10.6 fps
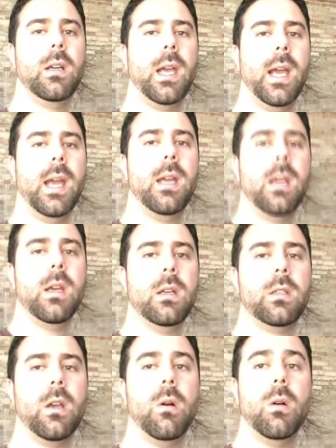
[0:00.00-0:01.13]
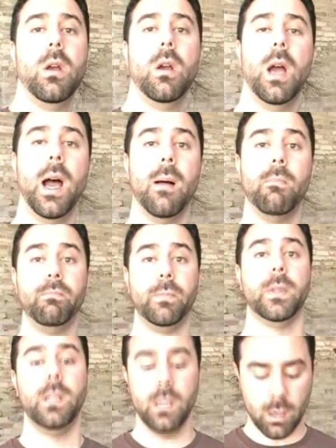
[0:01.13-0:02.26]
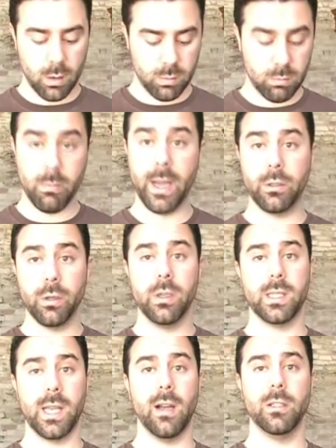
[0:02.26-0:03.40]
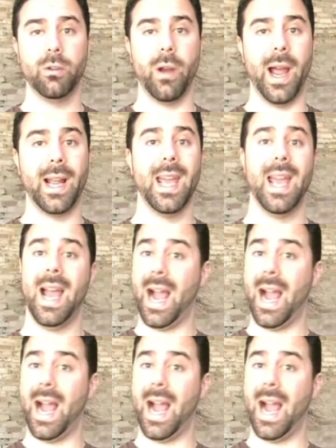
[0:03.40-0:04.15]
Okay, so you know, make sure you stay on track.